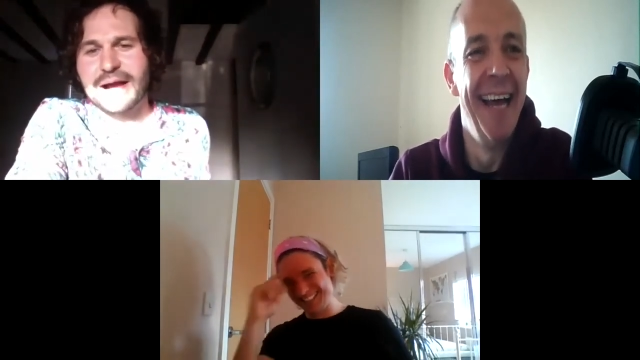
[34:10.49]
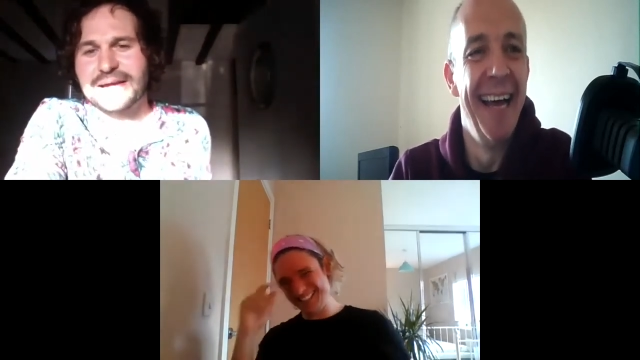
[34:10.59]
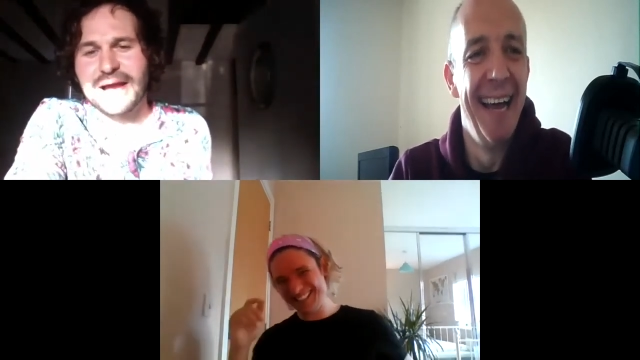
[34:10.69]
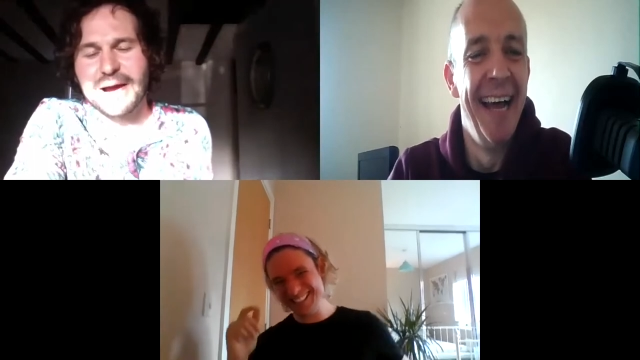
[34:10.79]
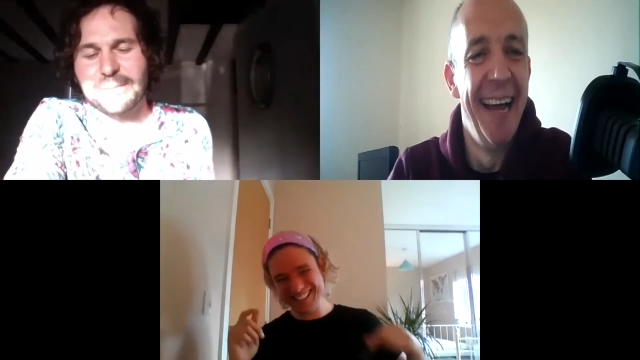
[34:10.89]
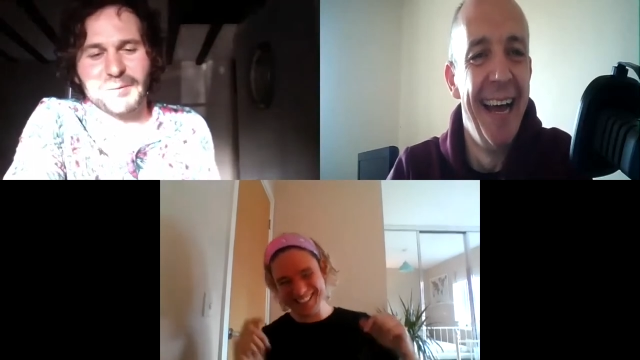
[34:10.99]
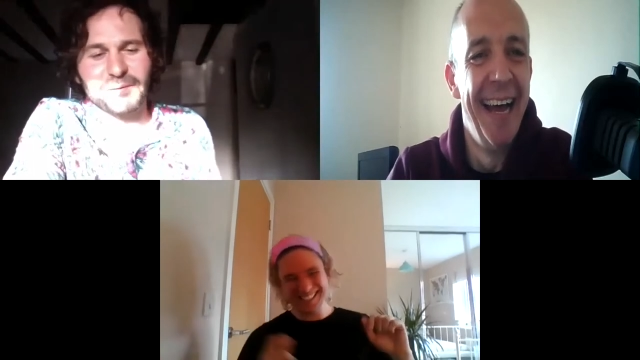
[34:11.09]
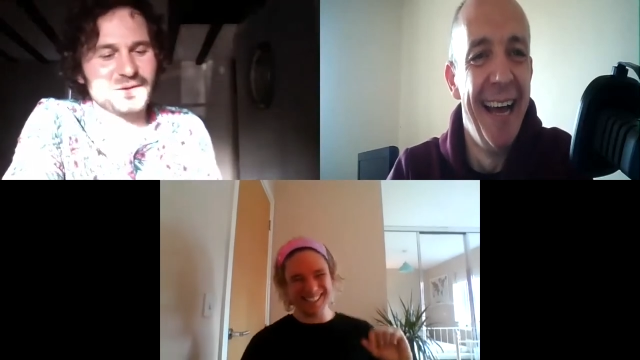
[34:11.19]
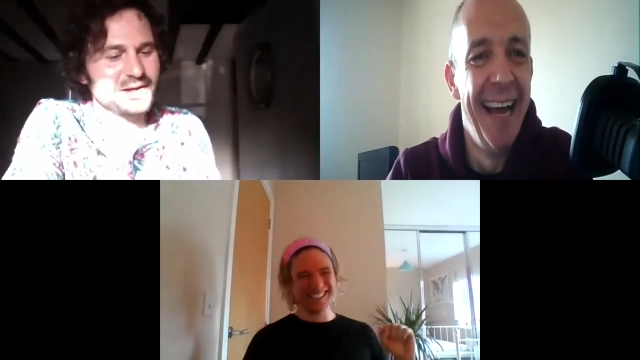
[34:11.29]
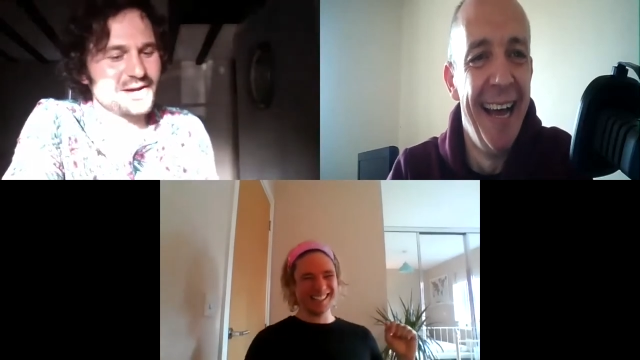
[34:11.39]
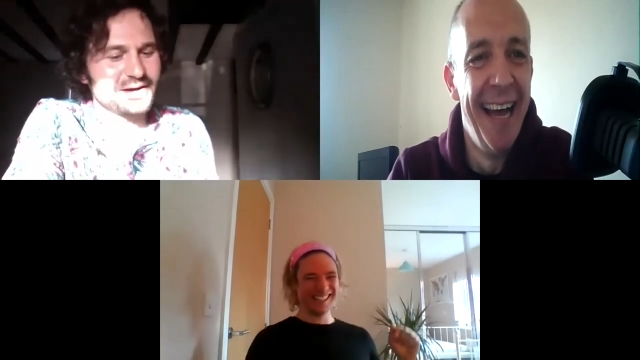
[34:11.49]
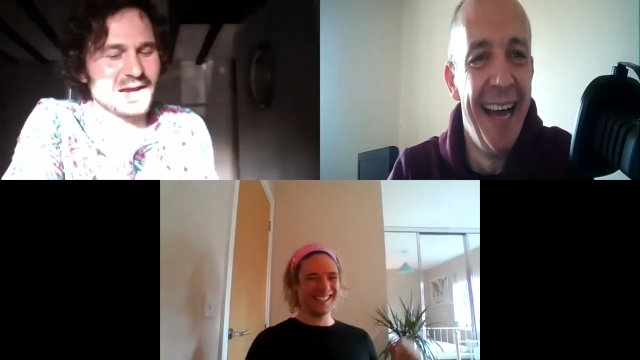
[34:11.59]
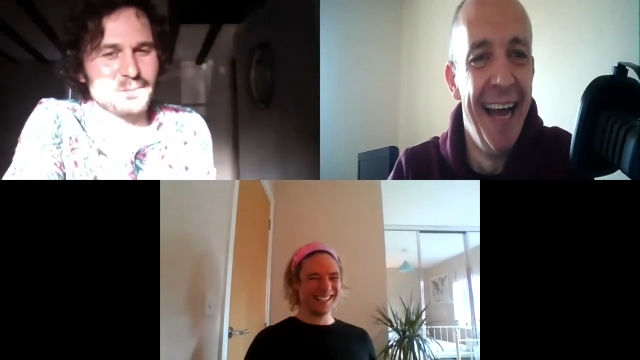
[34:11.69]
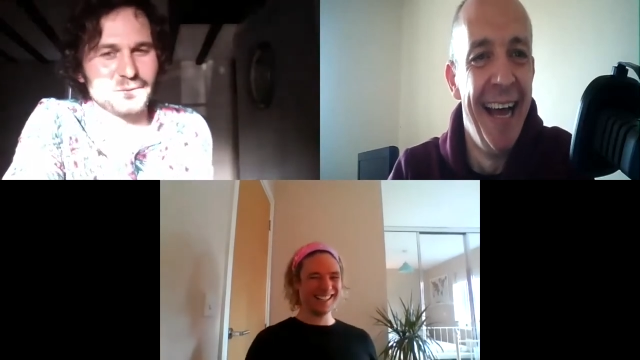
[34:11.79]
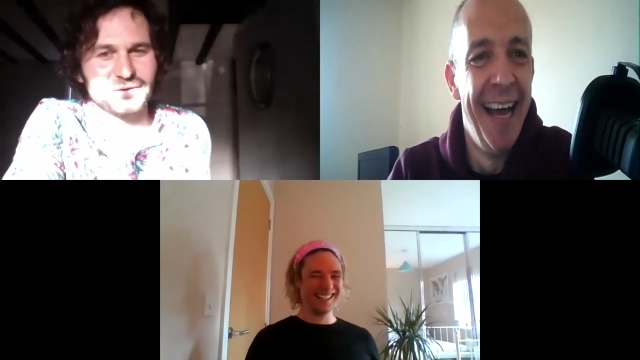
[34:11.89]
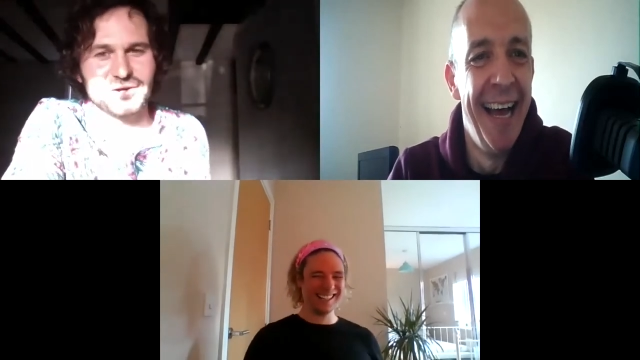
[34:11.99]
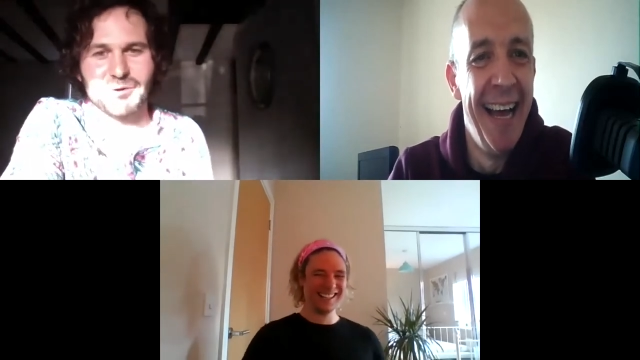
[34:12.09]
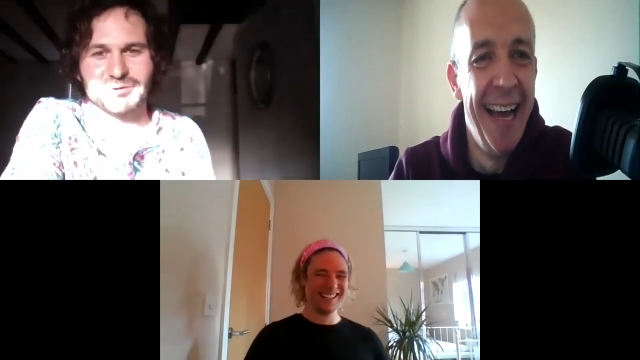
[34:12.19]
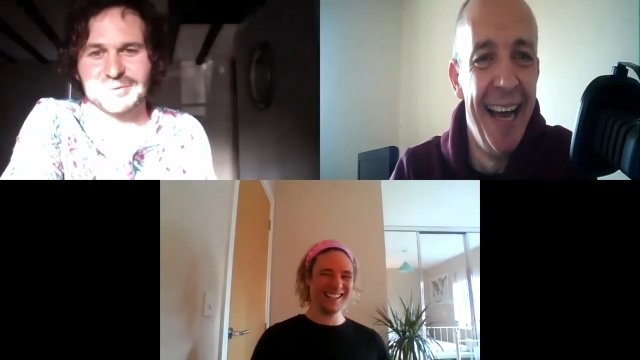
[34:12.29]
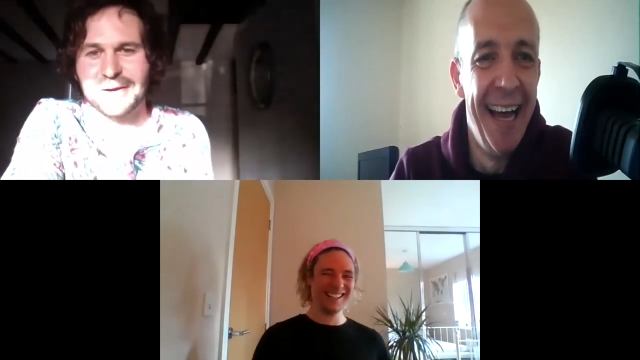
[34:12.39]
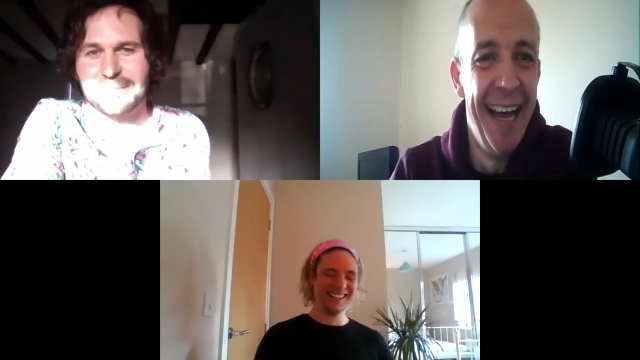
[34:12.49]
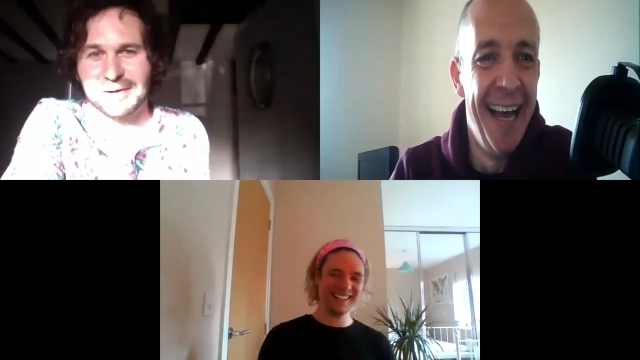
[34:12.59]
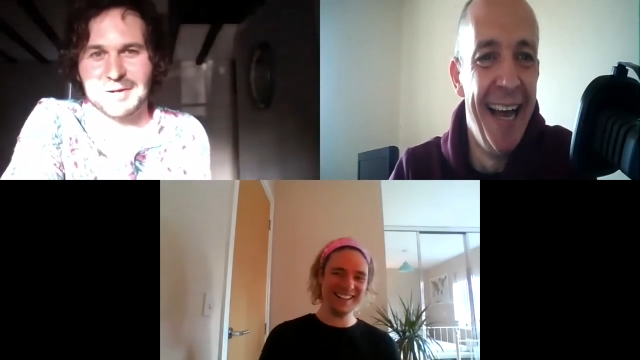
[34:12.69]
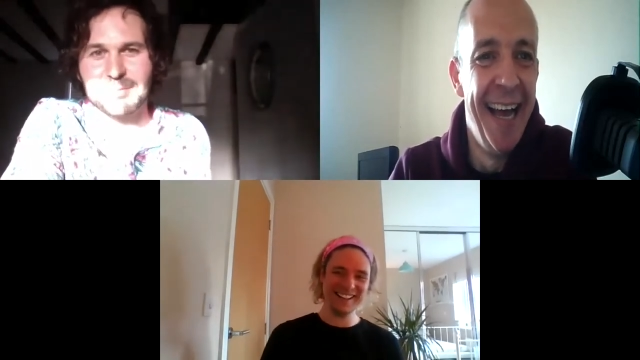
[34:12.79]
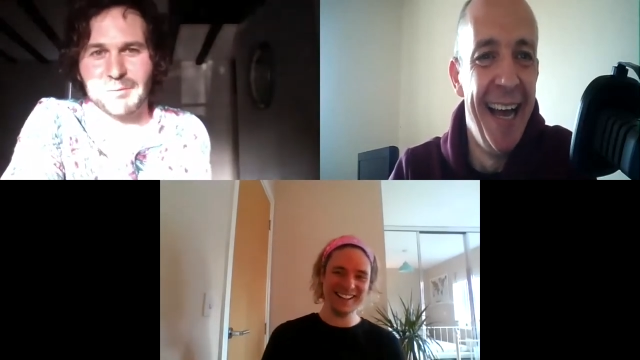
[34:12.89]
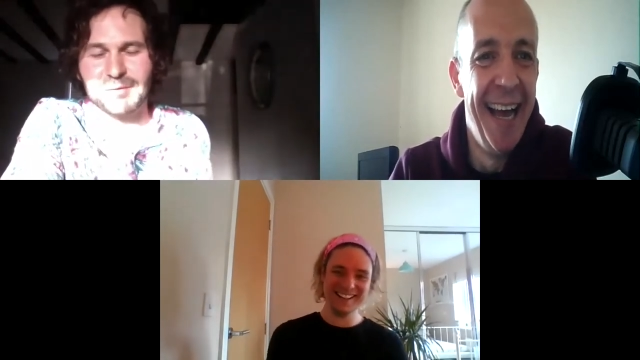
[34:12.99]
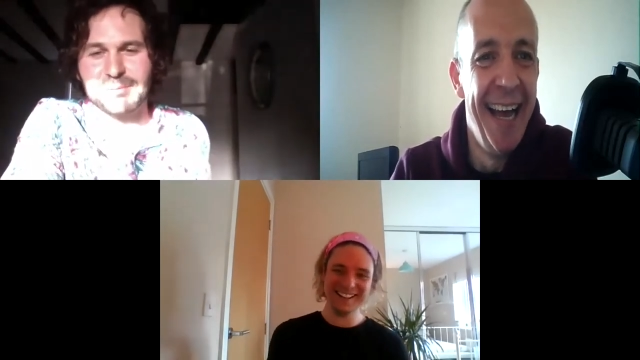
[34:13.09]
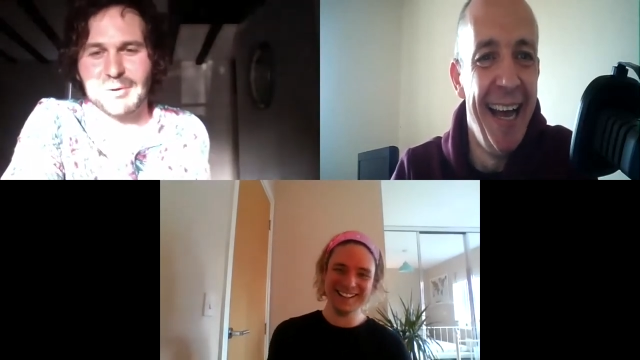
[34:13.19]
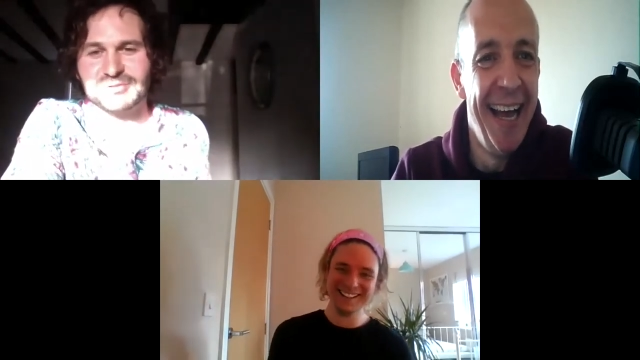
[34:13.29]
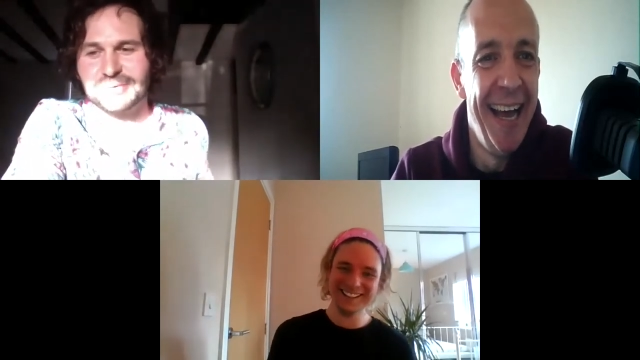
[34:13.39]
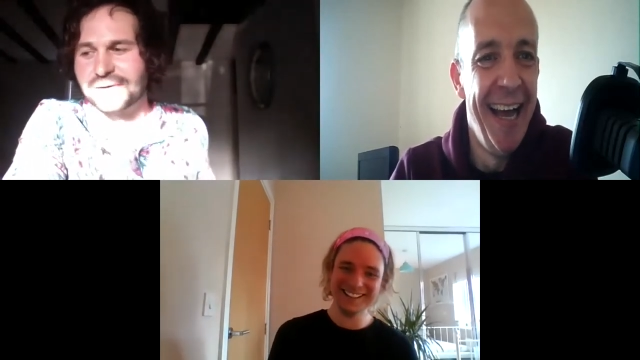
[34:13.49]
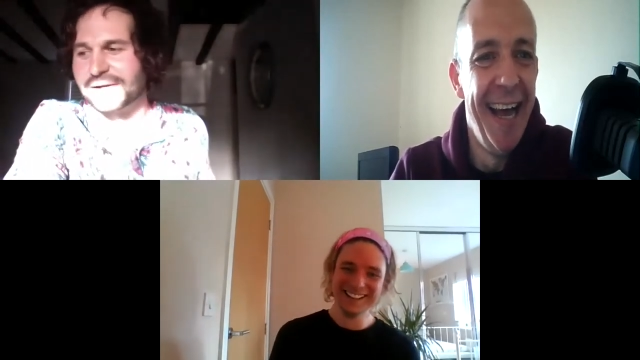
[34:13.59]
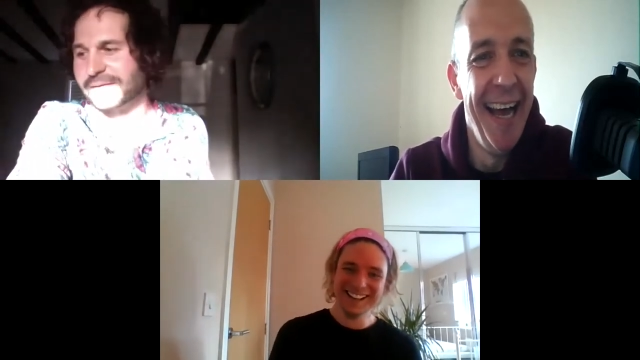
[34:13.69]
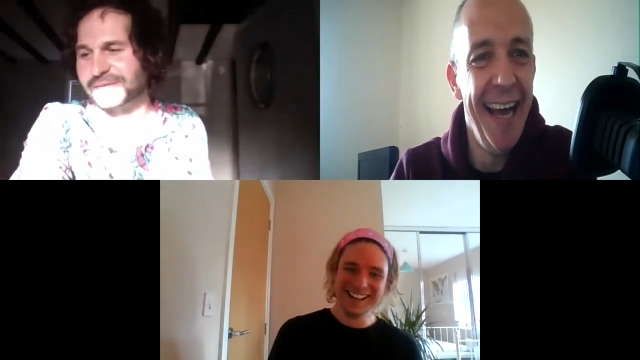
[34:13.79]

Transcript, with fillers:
Speaker 1: I, can't put the. Uh, I can't put the goals away, but I can put the booze away.